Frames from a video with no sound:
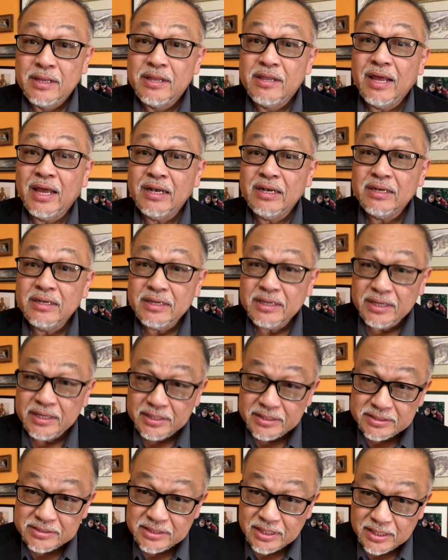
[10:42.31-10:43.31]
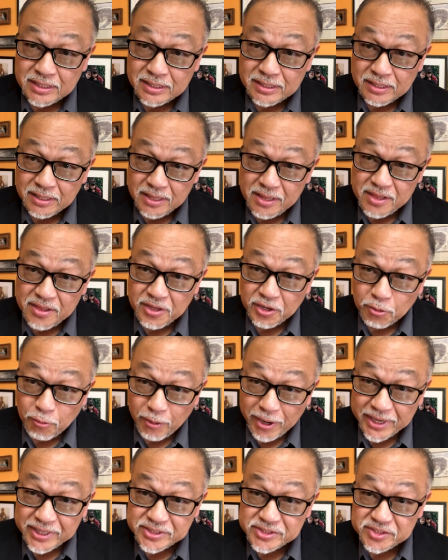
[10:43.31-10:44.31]
that needs the
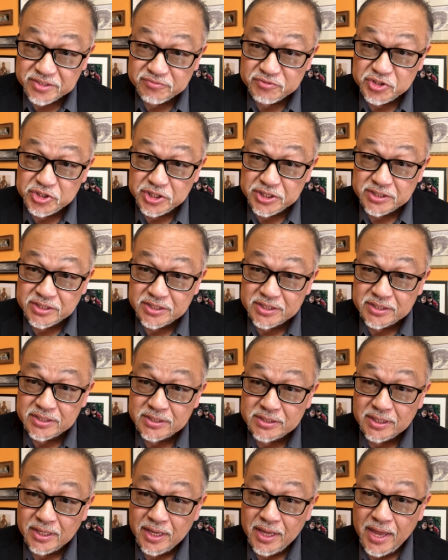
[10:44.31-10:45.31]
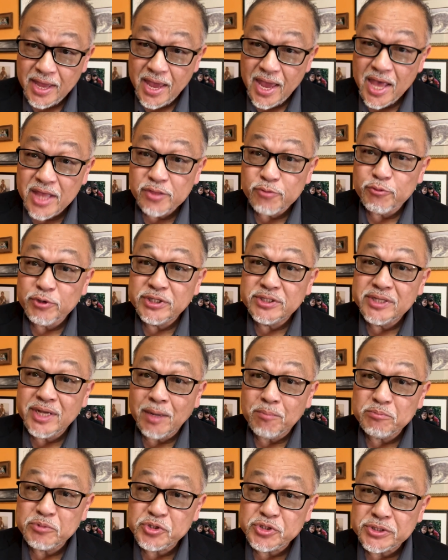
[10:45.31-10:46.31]
grace of Jesus and the
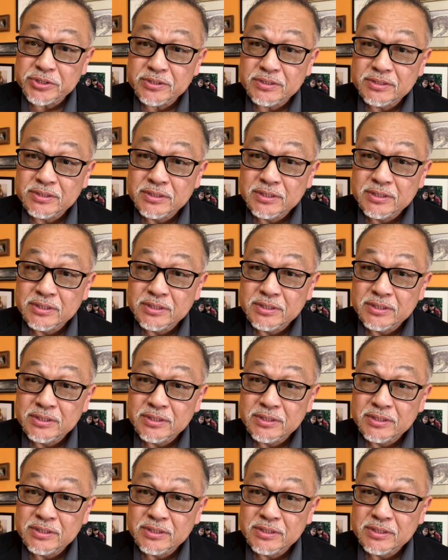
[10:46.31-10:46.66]
redemption